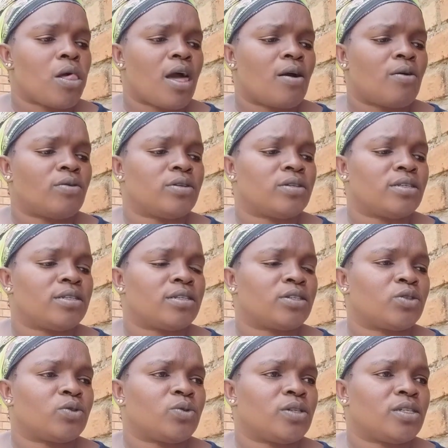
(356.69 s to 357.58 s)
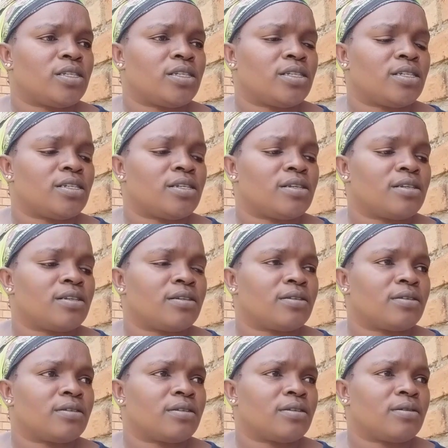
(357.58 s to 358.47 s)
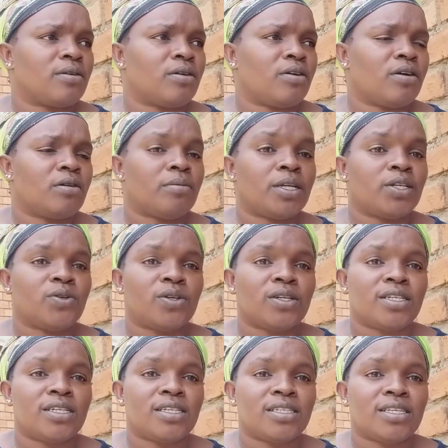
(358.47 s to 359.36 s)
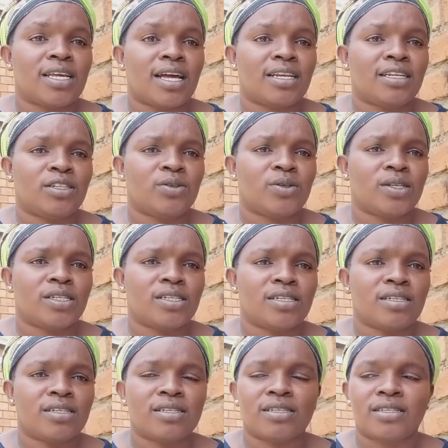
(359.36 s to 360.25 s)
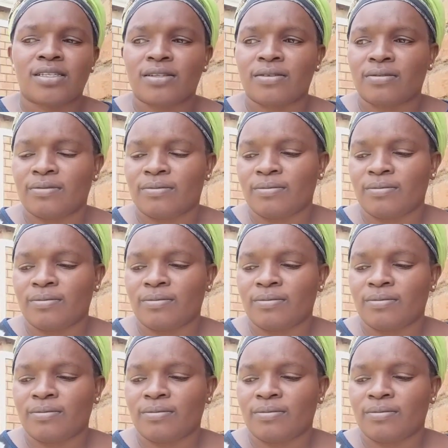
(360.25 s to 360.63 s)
I was 20 on my 20s, early 20s.